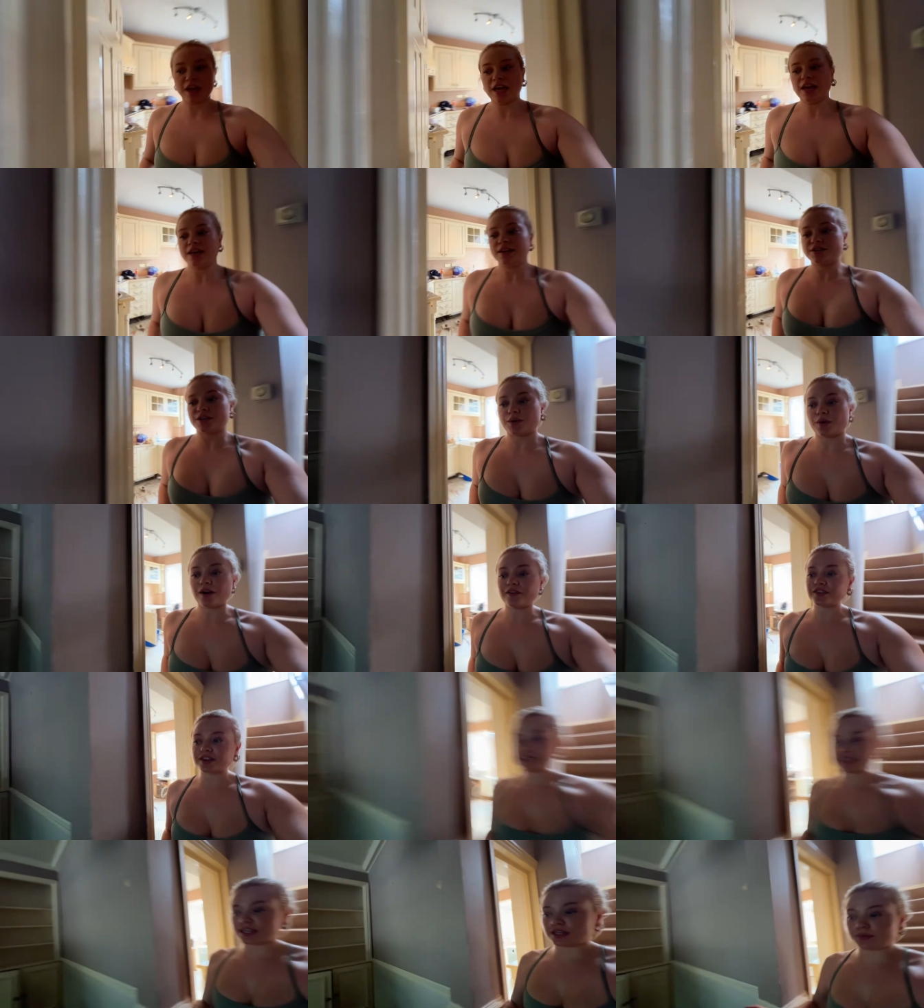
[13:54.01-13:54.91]
so
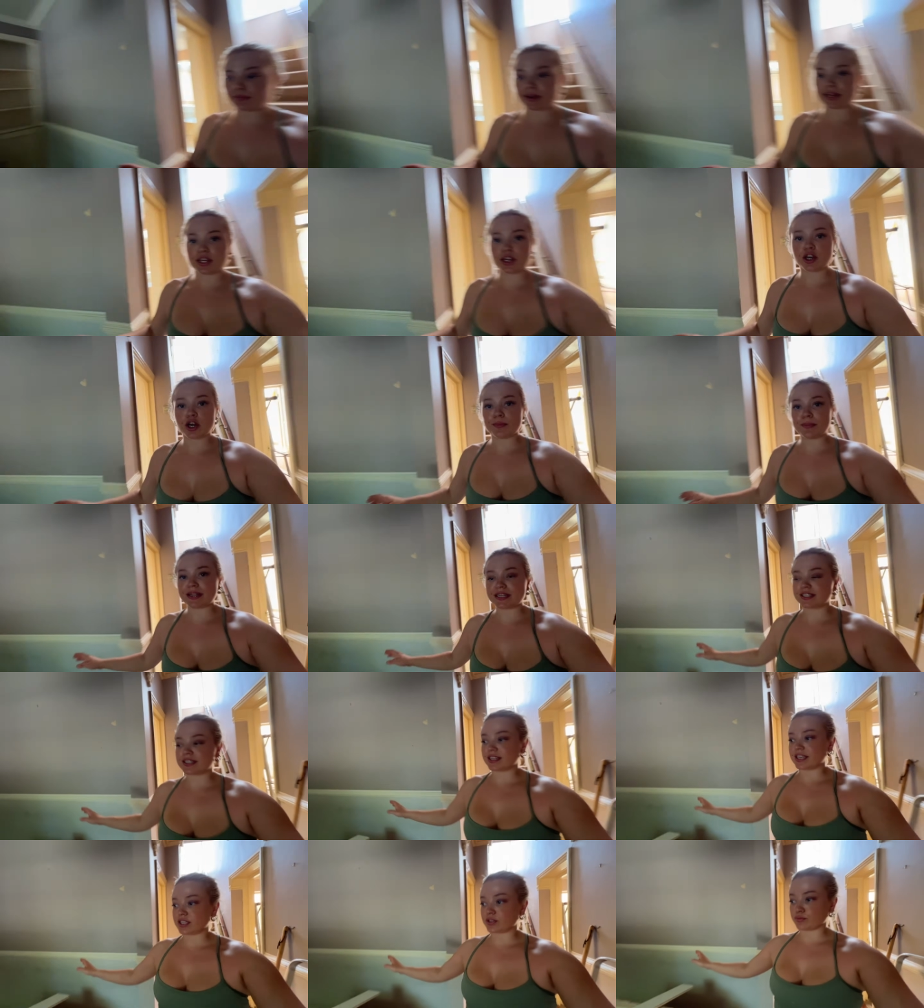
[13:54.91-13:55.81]
obviously when you come into this